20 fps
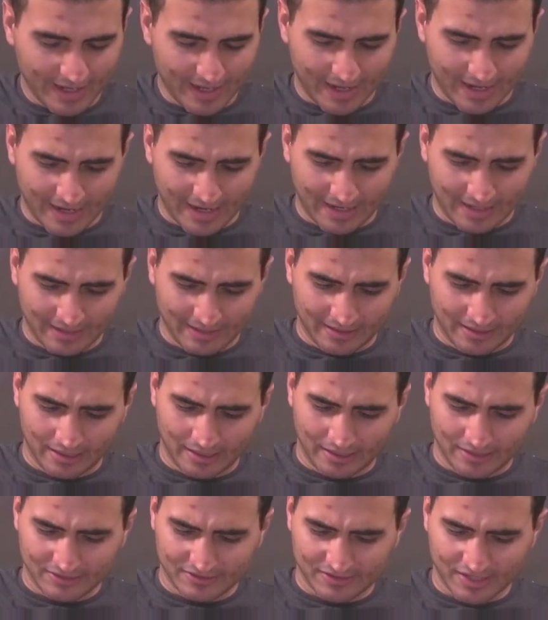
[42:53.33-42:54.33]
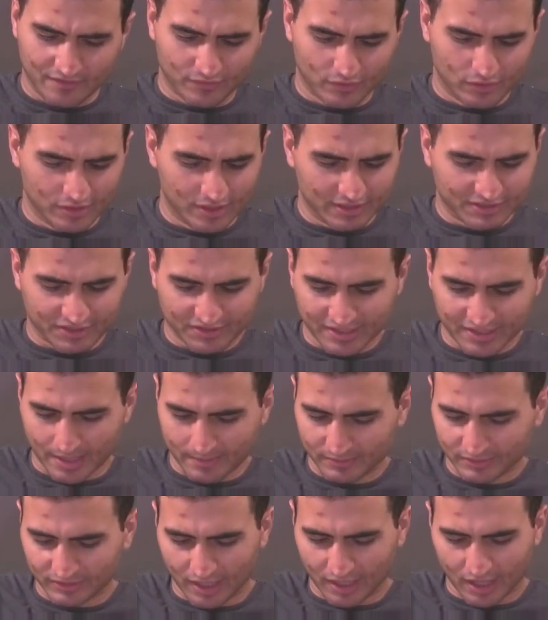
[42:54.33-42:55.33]
And Saiful had just
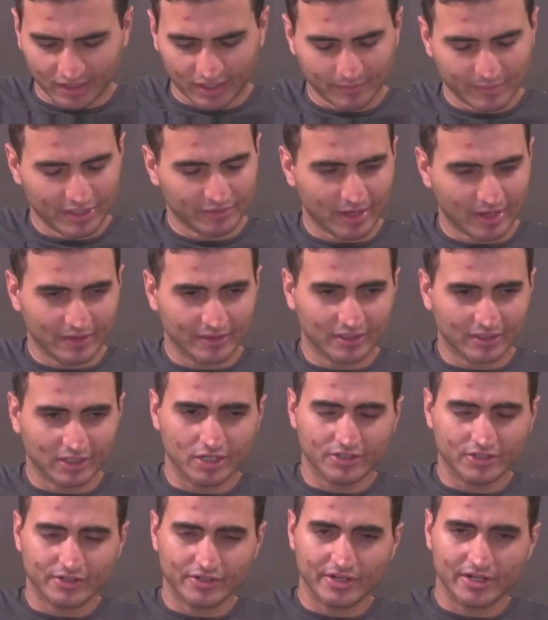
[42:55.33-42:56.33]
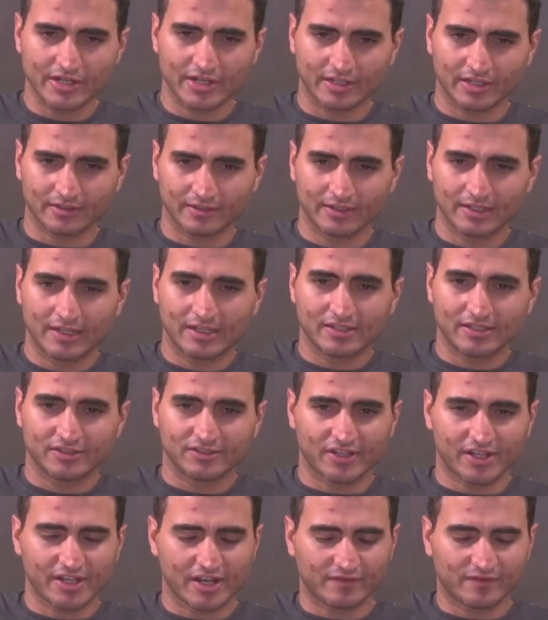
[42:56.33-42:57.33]
kept stalking me around the country, and
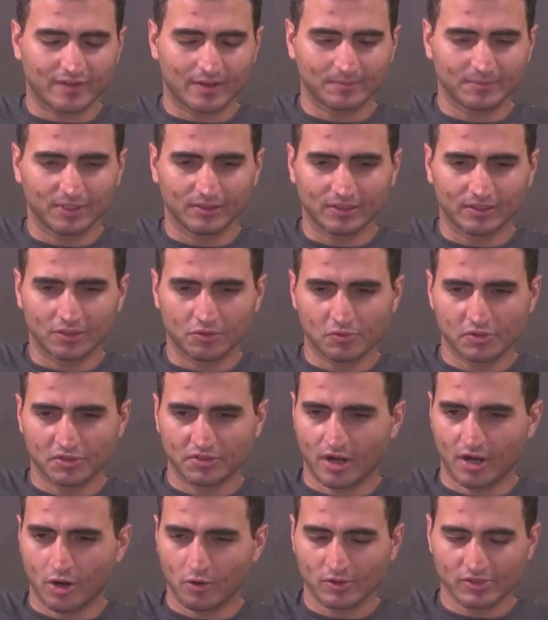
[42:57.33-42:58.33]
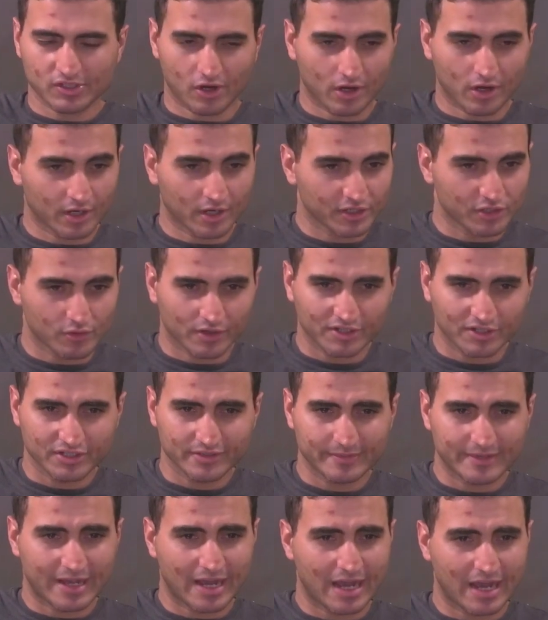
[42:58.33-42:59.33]
Sayyaf Abdullah would always argue on his
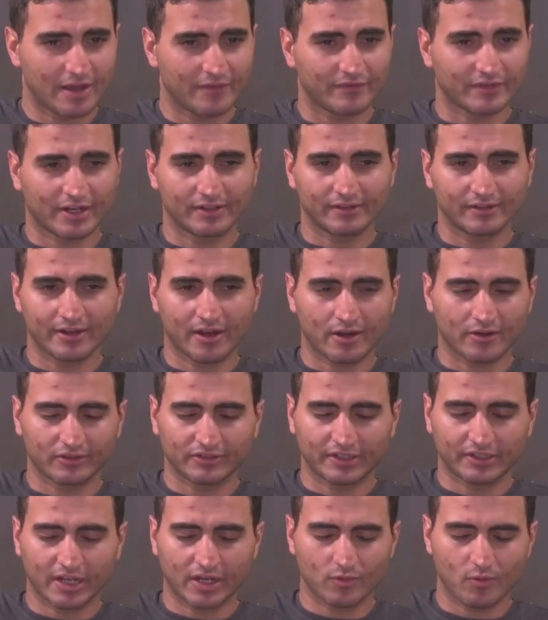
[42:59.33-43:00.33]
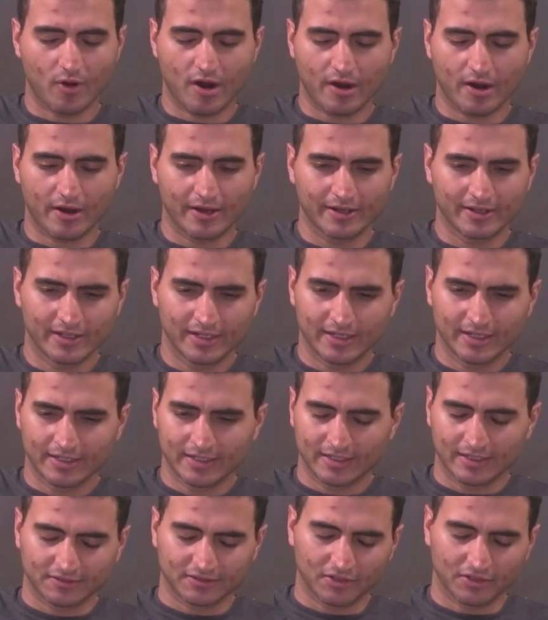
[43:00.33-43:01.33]
behalf, and I didn't understand why
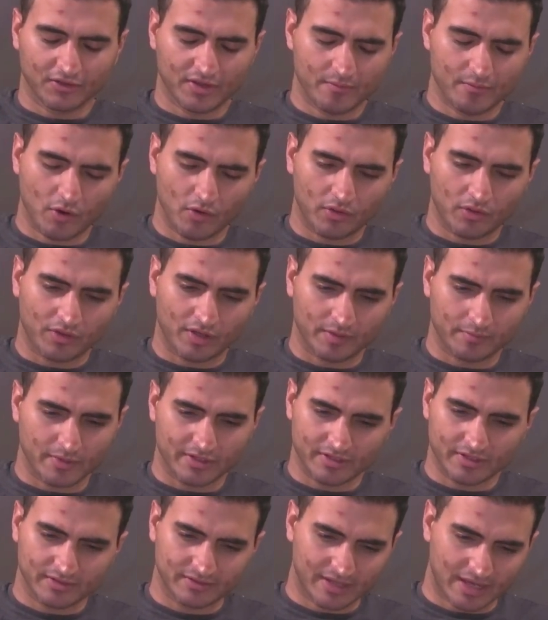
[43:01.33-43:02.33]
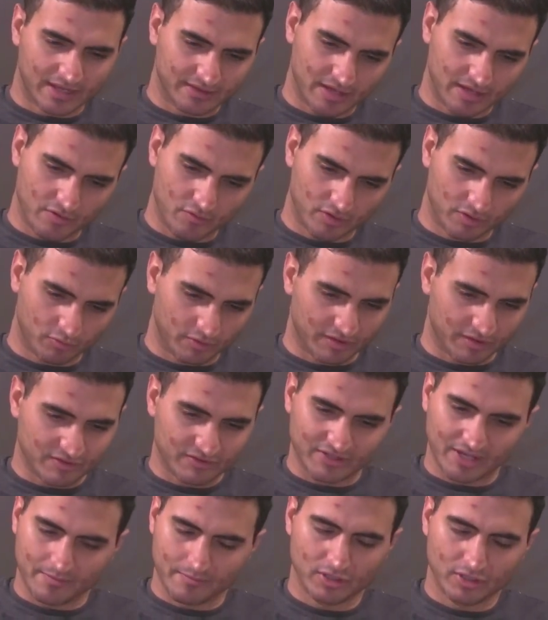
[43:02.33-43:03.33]
until they both admitted that they were with the
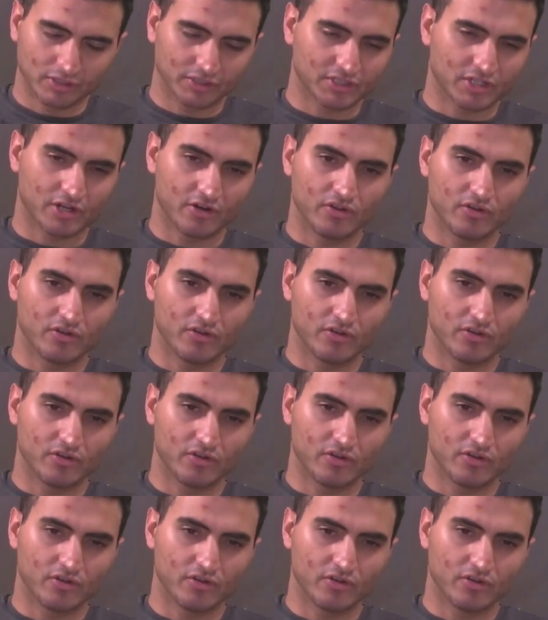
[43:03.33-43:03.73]
same military